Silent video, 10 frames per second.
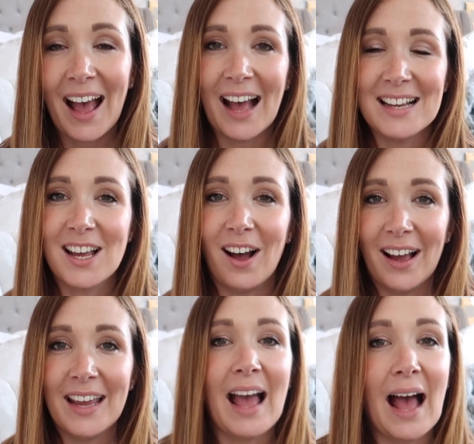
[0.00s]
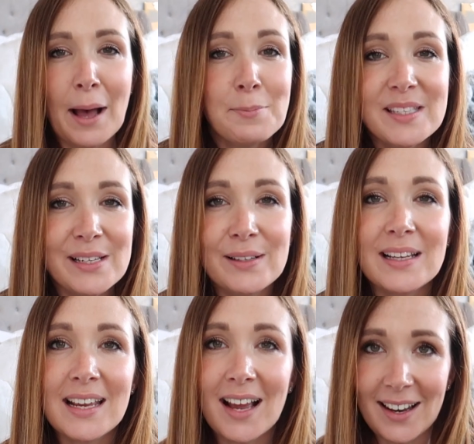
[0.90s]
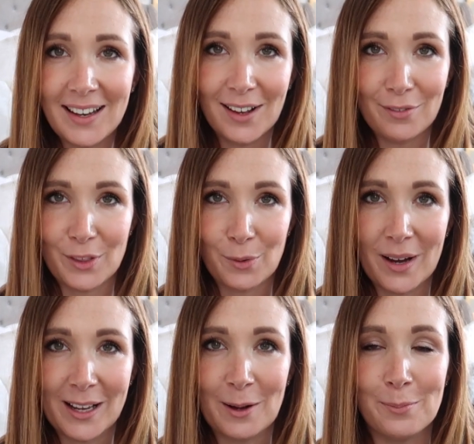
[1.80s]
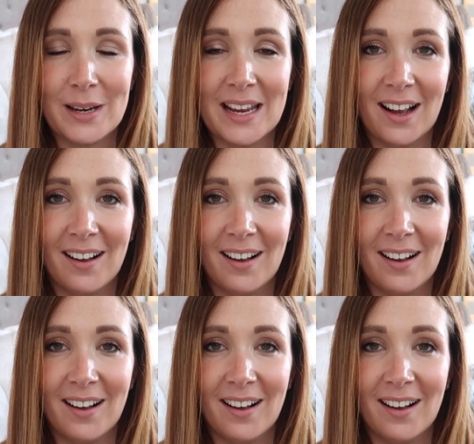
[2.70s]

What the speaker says: and I absolutely love The White Company.